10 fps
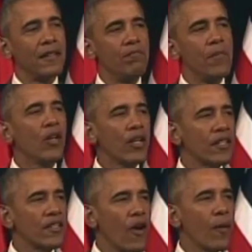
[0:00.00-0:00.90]

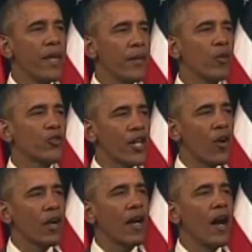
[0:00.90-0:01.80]
Millions of our people
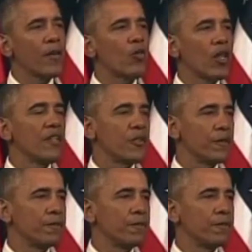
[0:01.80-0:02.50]
share a common religion,